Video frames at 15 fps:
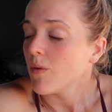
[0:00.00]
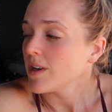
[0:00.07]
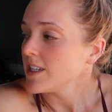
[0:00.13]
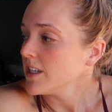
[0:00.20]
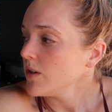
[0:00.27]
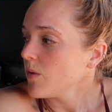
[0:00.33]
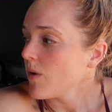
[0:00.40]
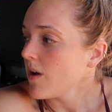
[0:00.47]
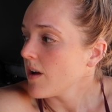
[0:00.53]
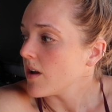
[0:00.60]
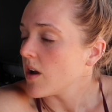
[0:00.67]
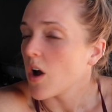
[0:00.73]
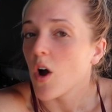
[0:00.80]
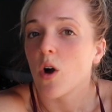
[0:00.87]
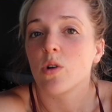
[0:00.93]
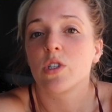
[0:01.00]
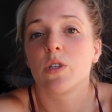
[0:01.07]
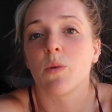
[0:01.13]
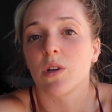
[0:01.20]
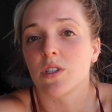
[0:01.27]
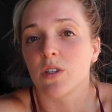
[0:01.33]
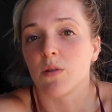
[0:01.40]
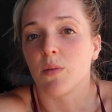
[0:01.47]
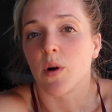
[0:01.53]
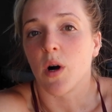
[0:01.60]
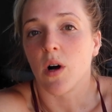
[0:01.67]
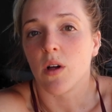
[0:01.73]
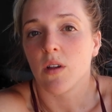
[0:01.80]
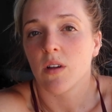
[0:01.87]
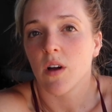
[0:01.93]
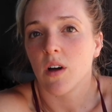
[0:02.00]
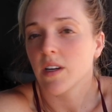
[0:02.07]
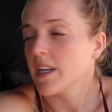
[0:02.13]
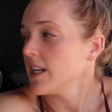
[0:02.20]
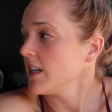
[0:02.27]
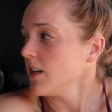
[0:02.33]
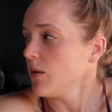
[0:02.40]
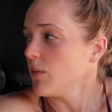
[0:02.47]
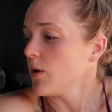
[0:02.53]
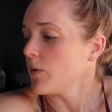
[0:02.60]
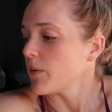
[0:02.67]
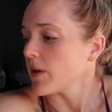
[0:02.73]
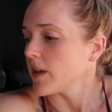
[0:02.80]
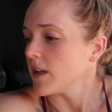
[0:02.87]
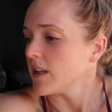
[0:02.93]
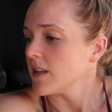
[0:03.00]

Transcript: What do you want? Oh, she wants her ball. I'll get it in a moment.